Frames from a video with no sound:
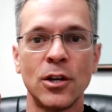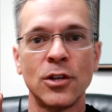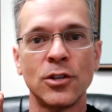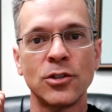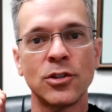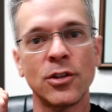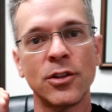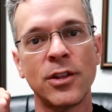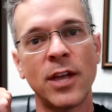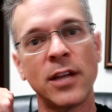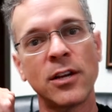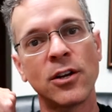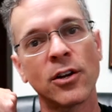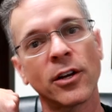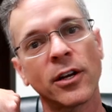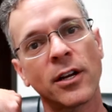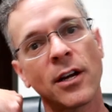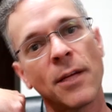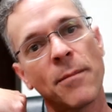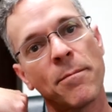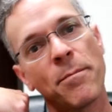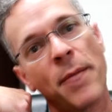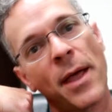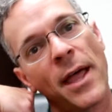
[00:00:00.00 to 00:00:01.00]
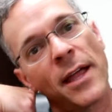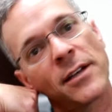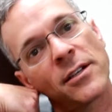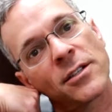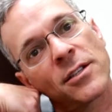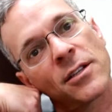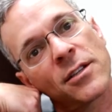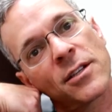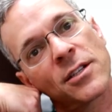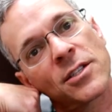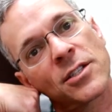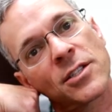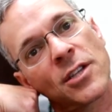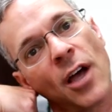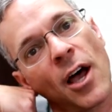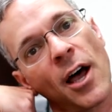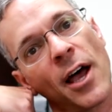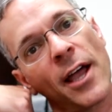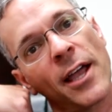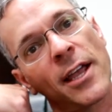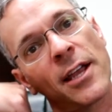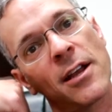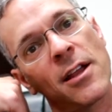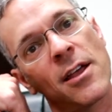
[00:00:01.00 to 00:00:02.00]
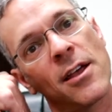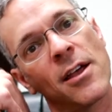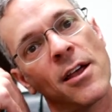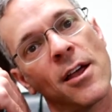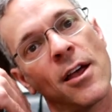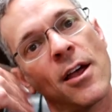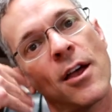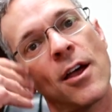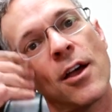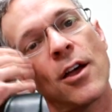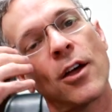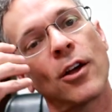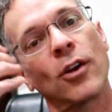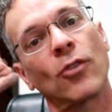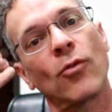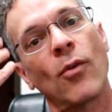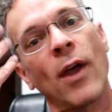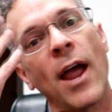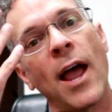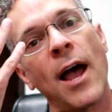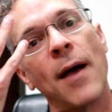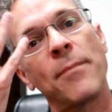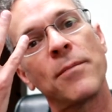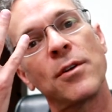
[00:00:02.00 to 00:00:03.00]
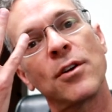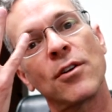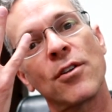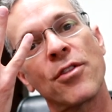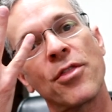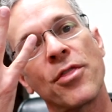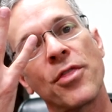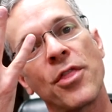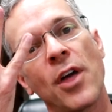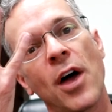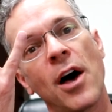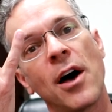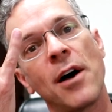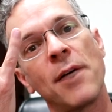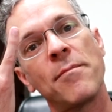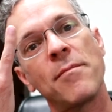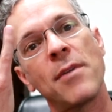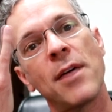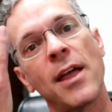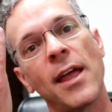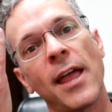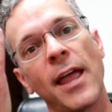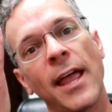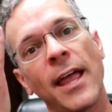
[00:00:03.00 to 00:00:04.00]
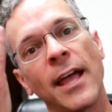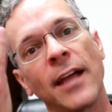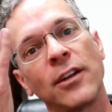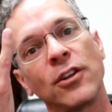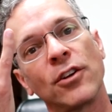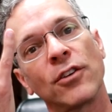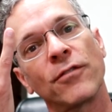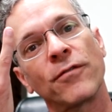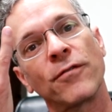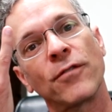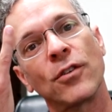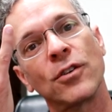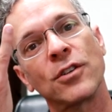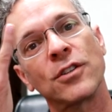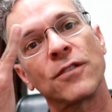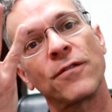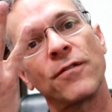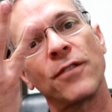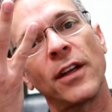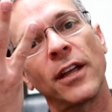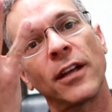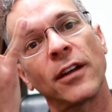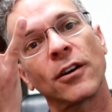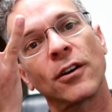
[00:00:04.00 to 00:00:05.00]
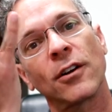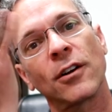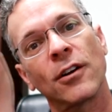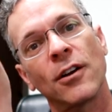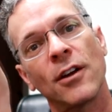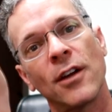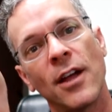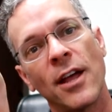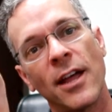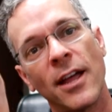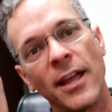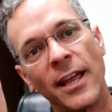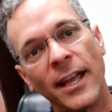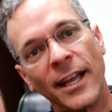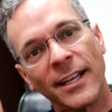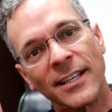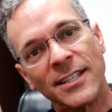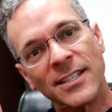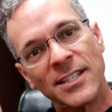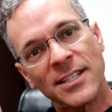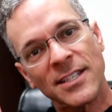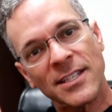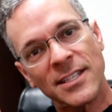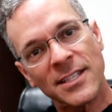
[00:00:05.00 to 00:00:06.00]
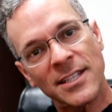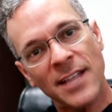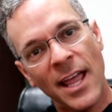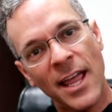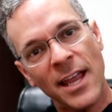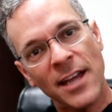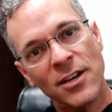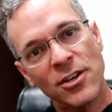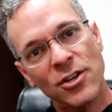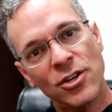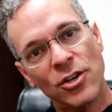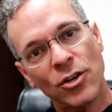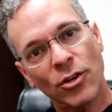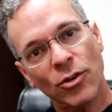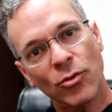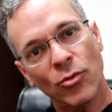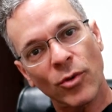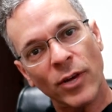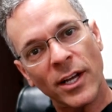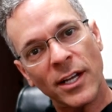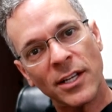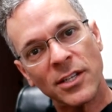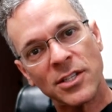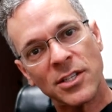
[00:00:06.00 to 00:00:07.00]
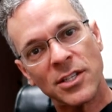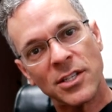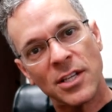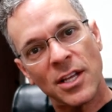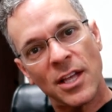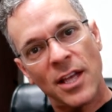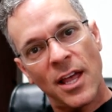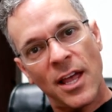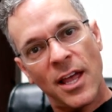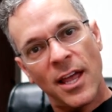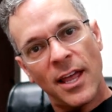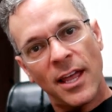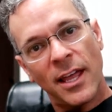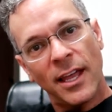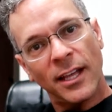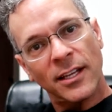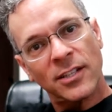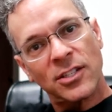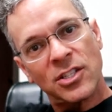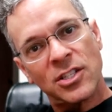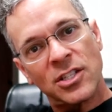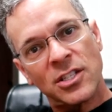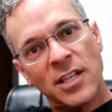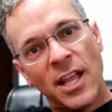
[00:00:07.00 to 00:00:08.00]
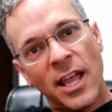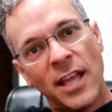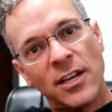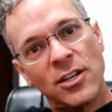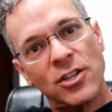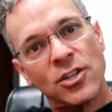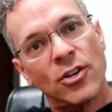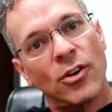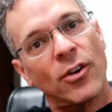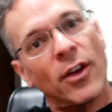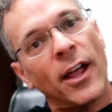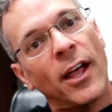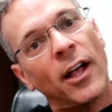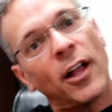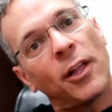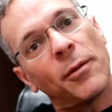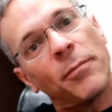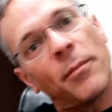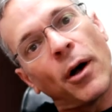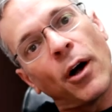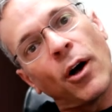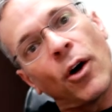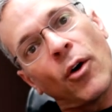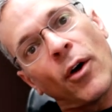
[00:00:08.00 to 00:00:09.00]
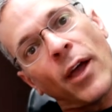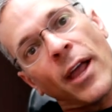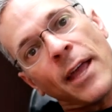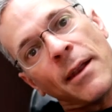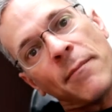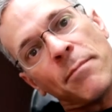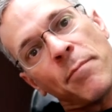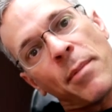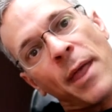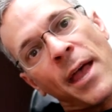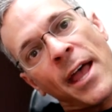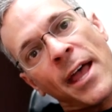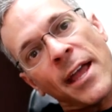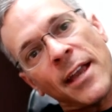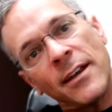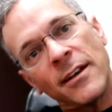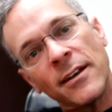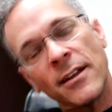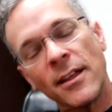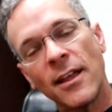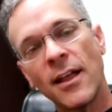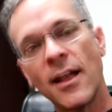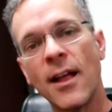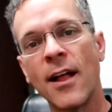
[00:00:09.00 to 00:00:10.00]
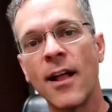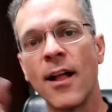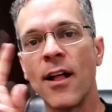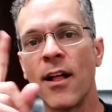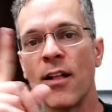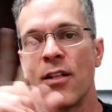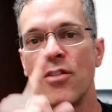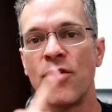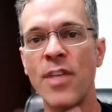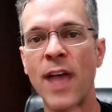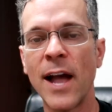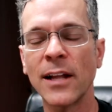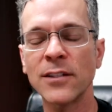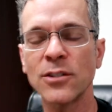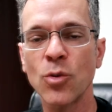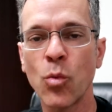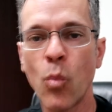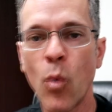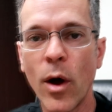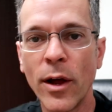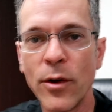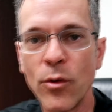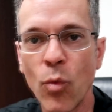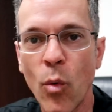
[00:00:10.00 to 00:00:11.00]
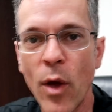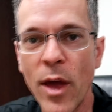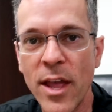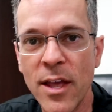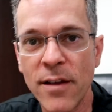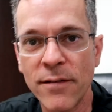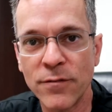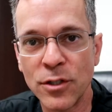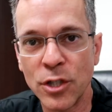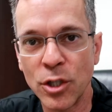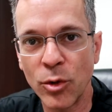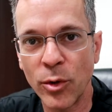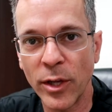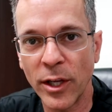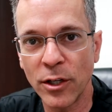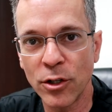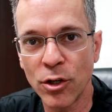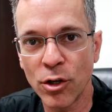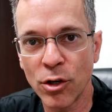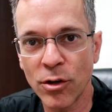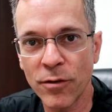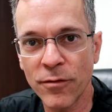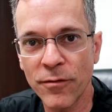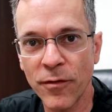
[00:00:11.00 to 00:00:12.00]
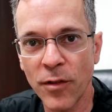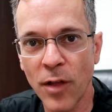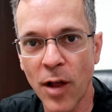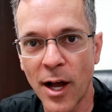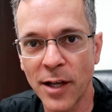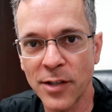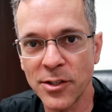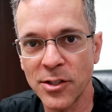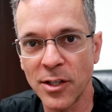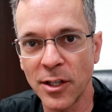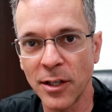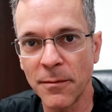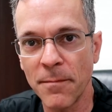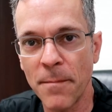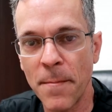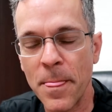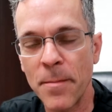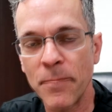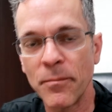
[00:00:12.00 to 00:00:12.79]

So then you're gonna bend to the side, grab your thumb and your first finger, extend your wrist, extend your elbow, and bend. That's one way of doing nerve flossing.